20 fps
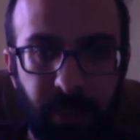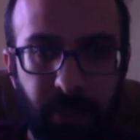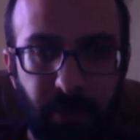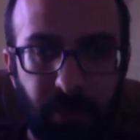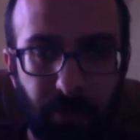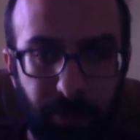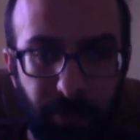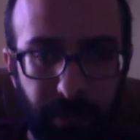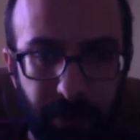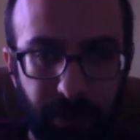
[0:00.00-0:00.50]

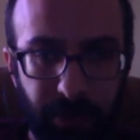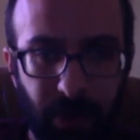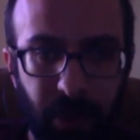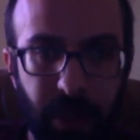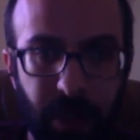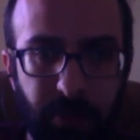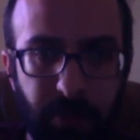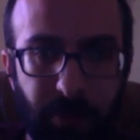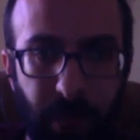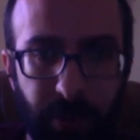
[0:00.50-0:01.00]
We will talk
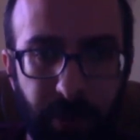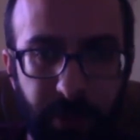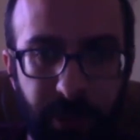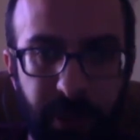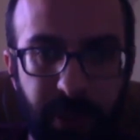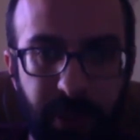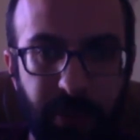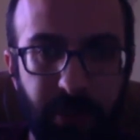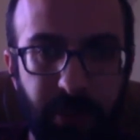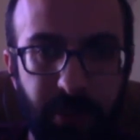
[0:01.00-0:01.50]
about
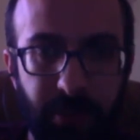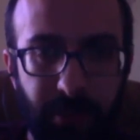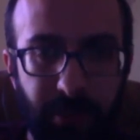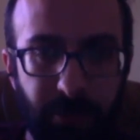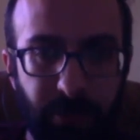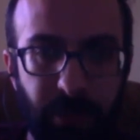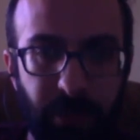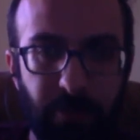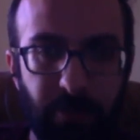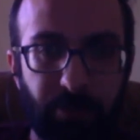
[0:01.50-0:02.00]
this
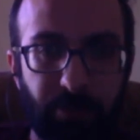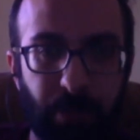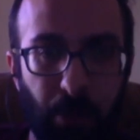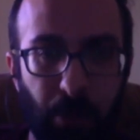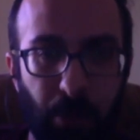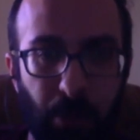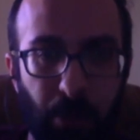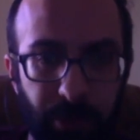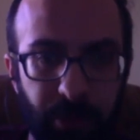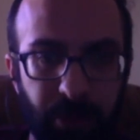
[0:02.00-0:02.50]
when
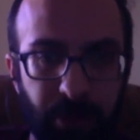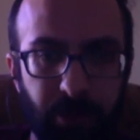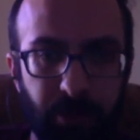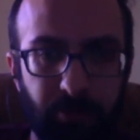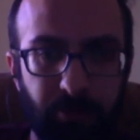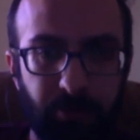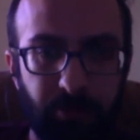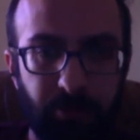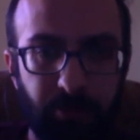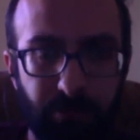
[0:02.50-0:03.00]
Popper
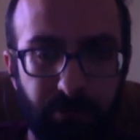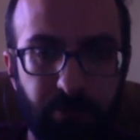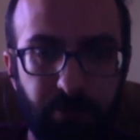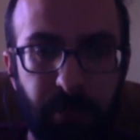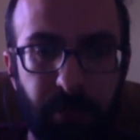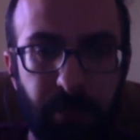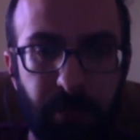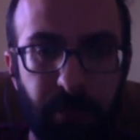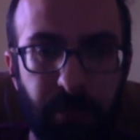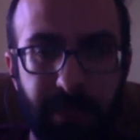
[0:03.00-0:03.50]

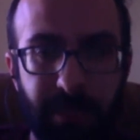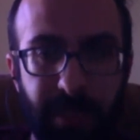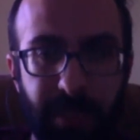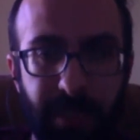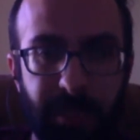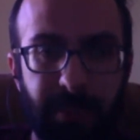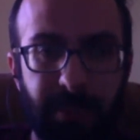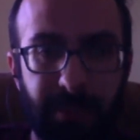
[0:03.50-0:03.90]
makes